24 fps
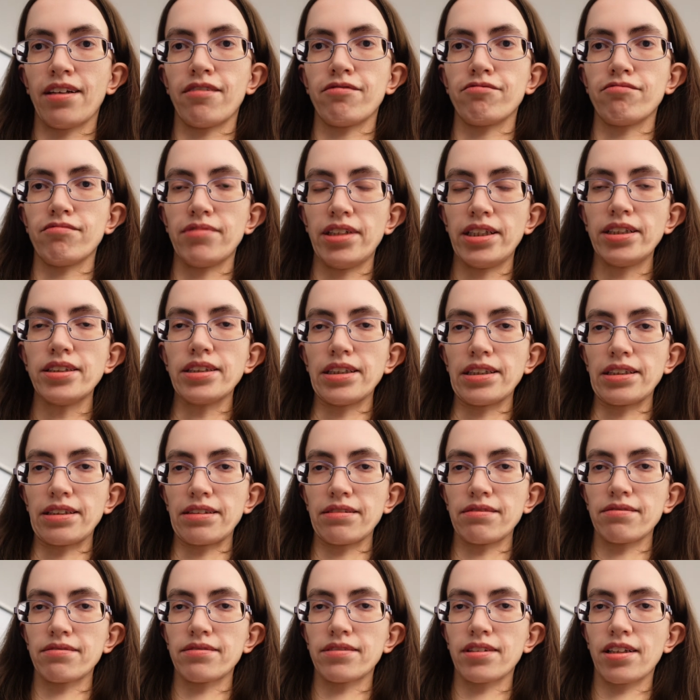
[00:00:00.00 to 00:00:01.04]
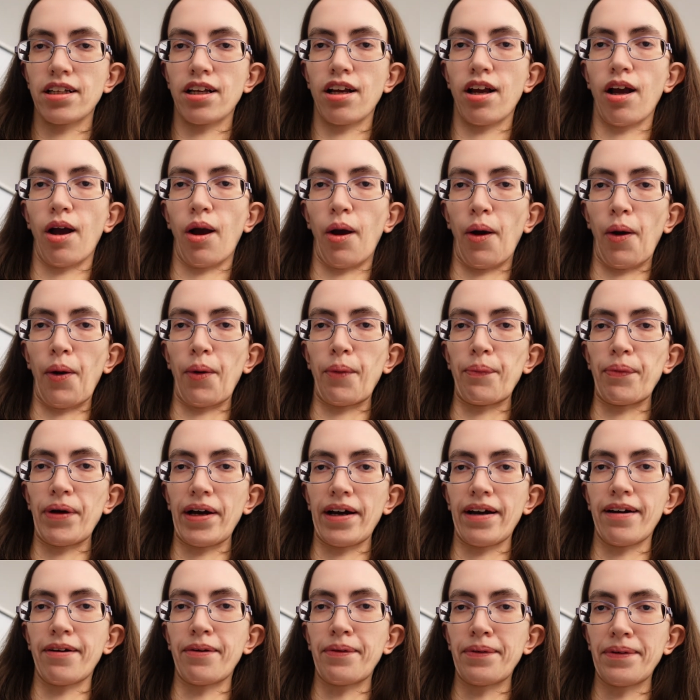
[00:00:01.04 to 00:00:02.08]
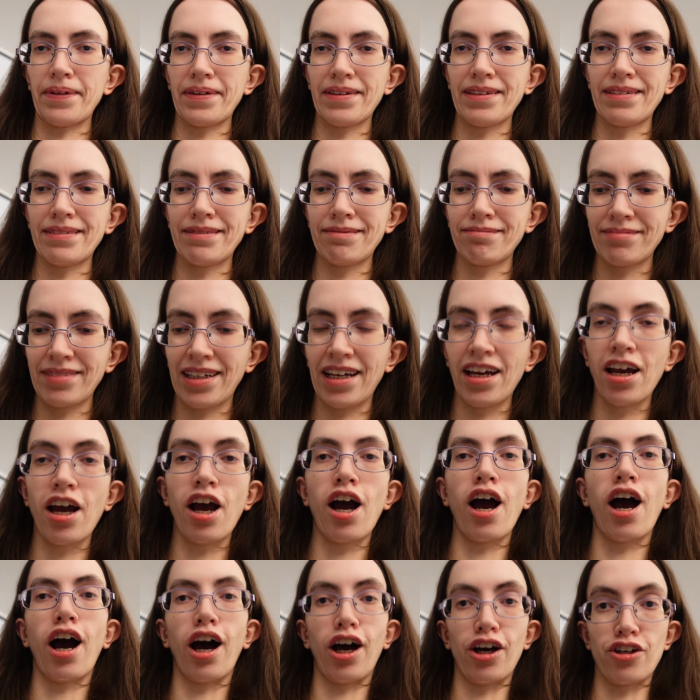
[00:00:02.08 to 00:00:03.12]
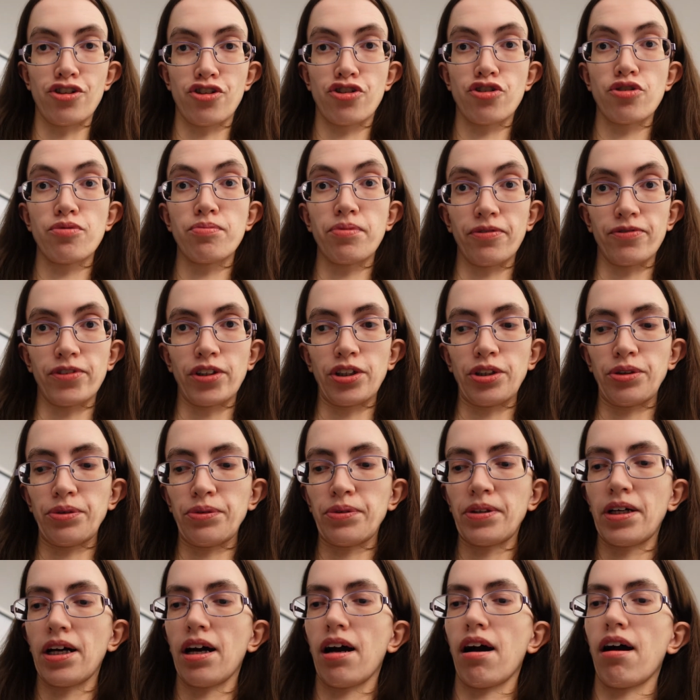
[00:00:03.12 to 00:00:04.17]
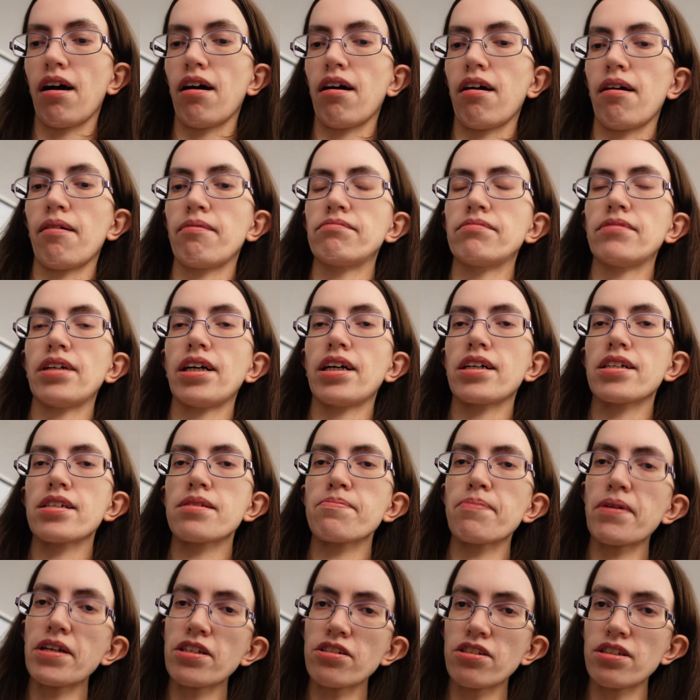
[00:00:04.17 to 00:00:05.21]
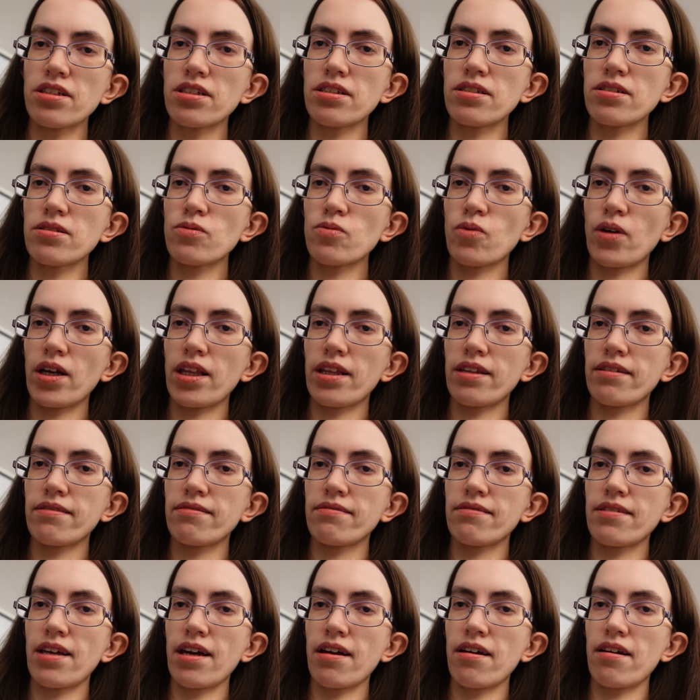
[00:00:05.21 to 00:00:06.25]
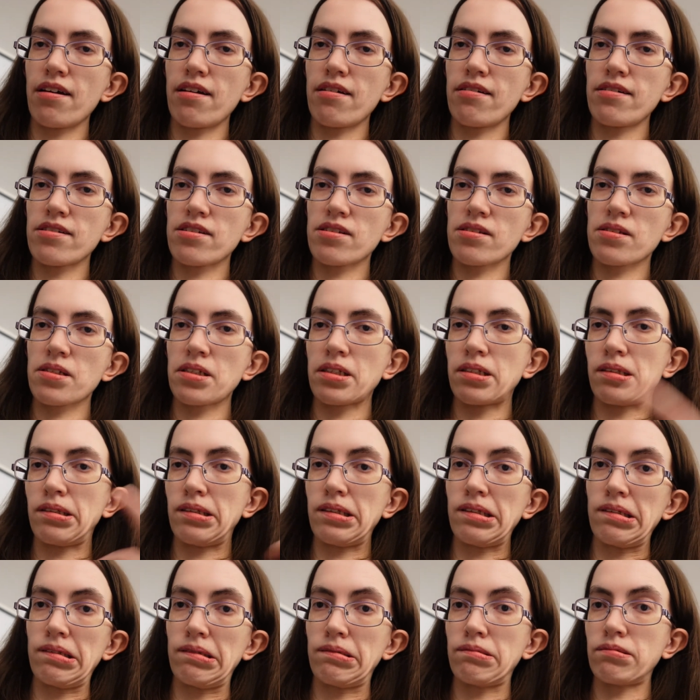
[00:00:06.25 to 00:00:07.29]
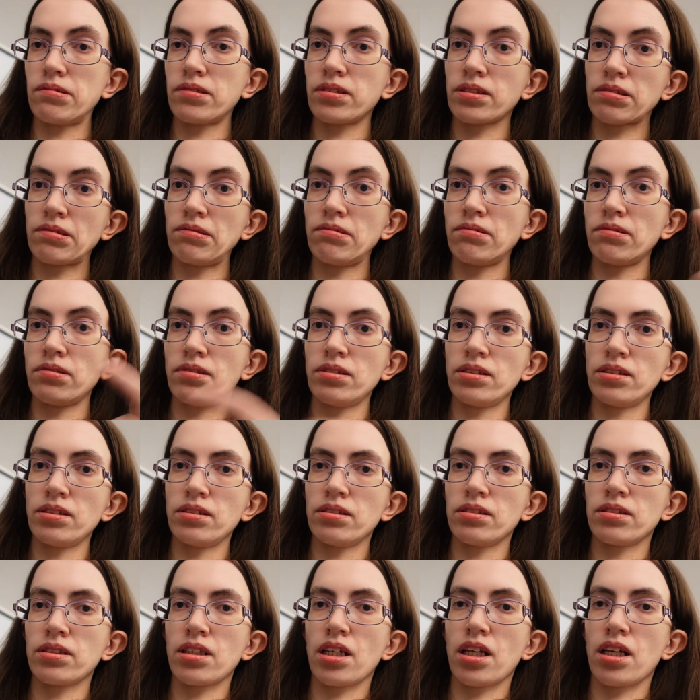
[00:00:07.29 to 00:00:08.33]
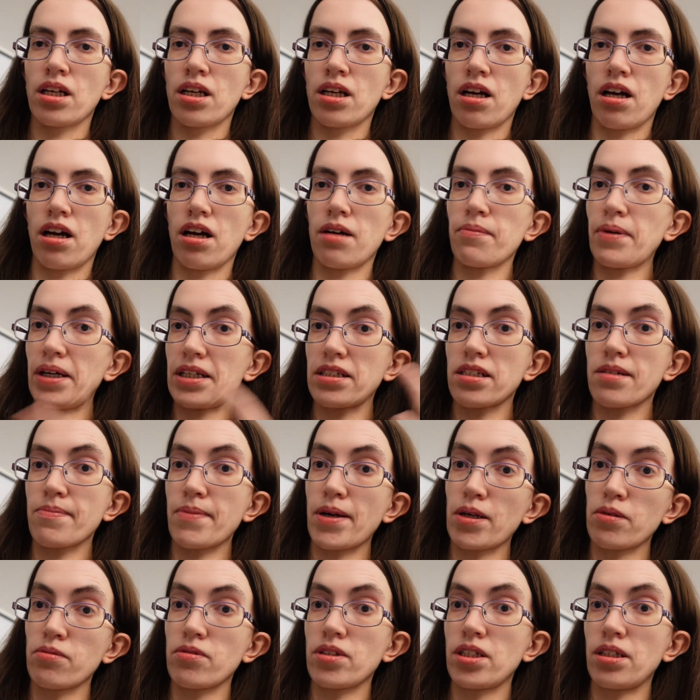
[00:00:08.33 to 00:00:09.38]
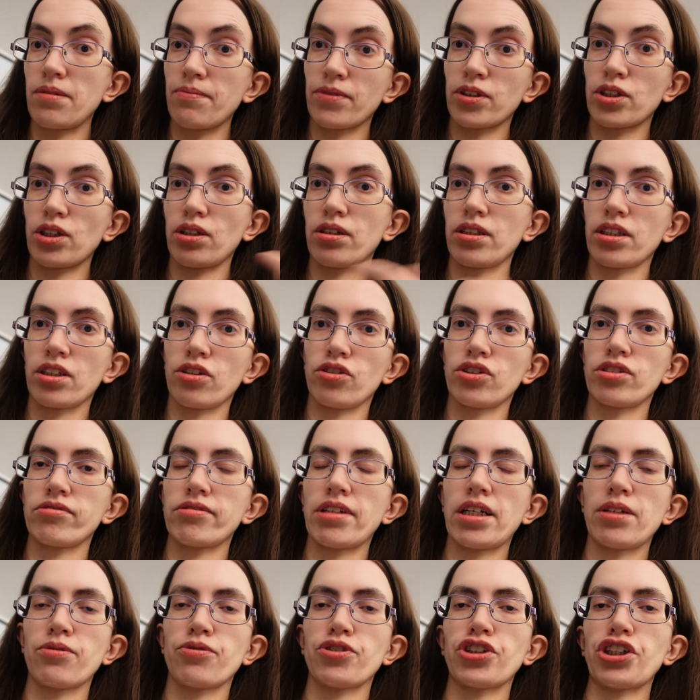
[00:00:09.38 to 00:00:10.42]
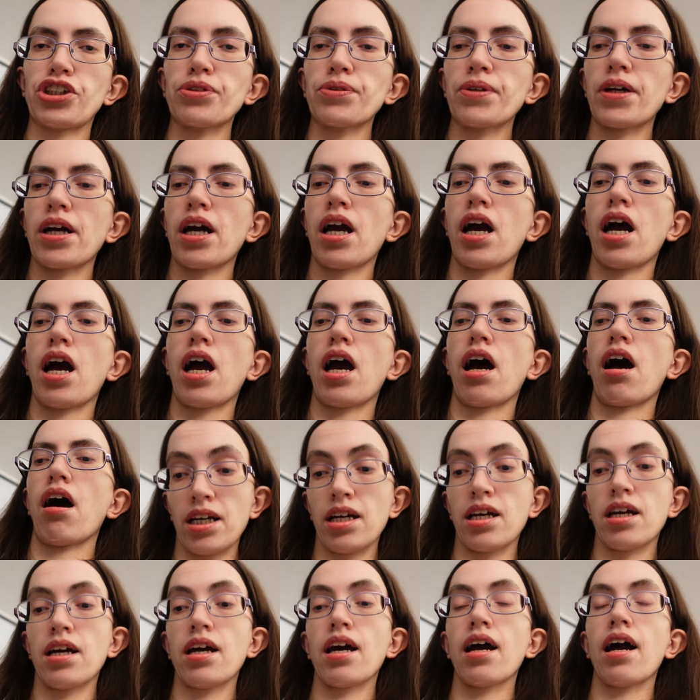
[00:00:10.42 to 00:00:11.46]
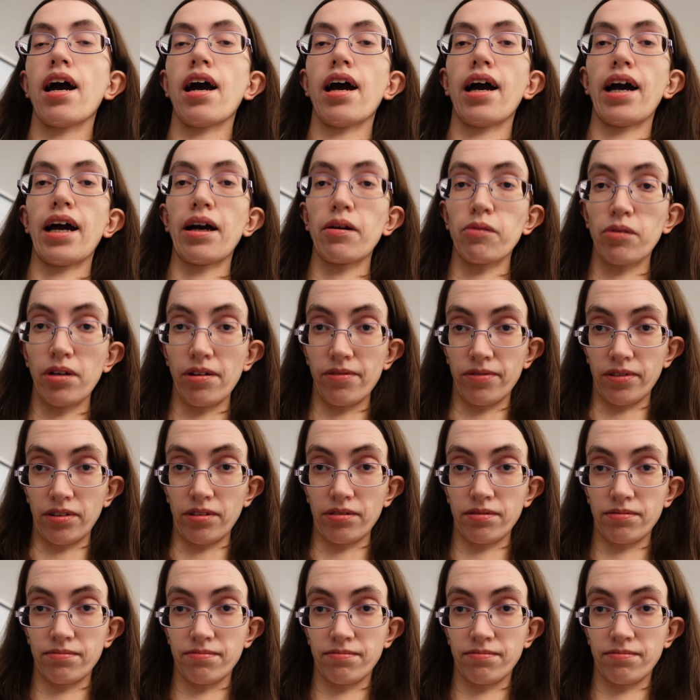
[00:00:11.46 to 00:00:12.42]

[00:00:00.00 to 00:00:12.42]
reading about A super flu. Especially when there's, you know, a pandemonium going on around you. However,